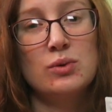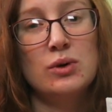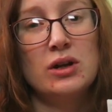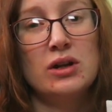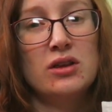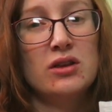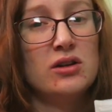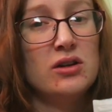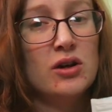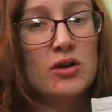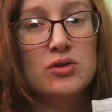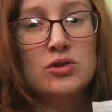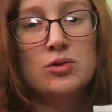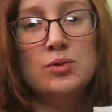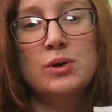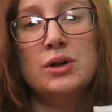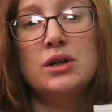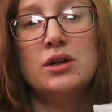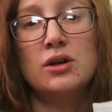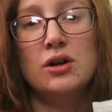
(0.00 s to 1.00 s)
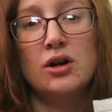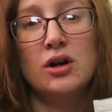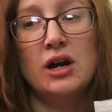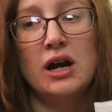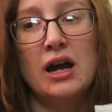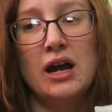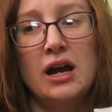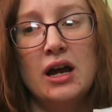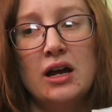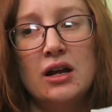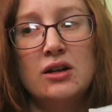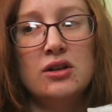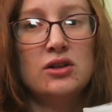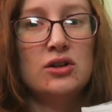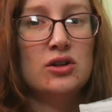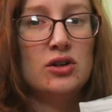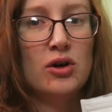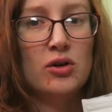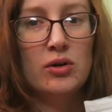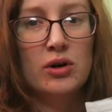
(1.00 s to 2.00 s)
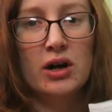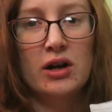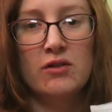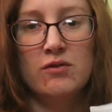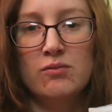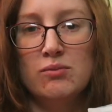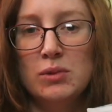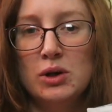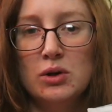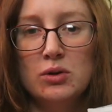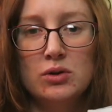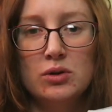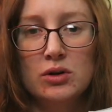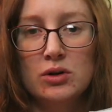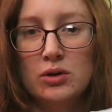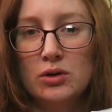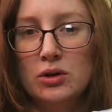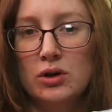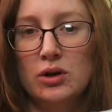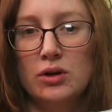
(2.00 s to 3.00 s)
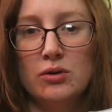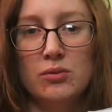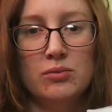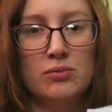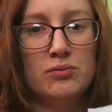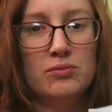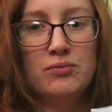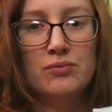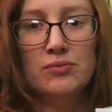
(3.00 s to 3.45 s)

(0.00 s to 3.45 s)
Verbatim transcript: with no sweetener and no kind of milk or